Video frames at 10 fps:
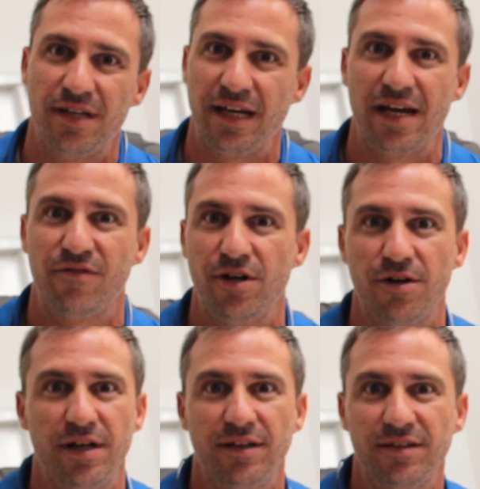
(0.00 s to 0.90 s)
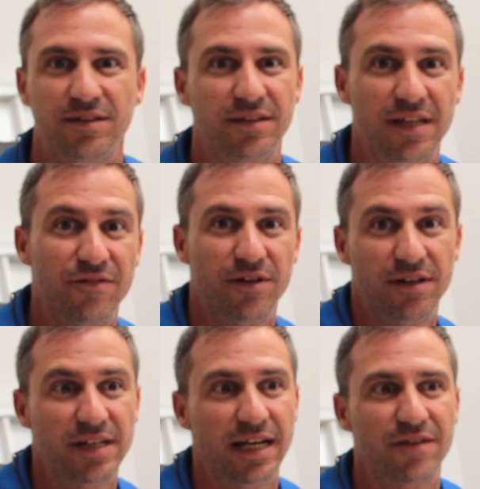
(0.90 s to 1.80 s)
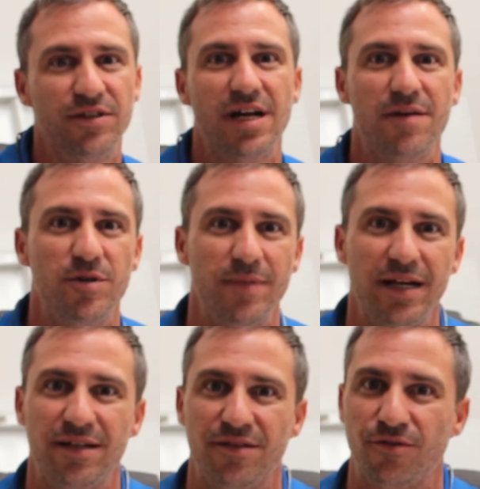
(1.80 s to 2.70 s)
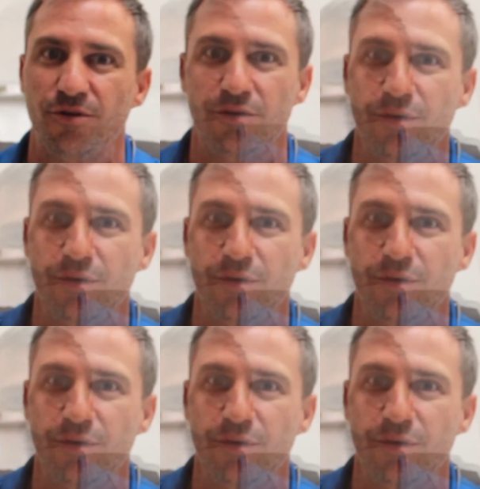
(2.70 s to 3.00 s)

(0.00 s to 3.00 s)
take every earning, take every dime you made and throw it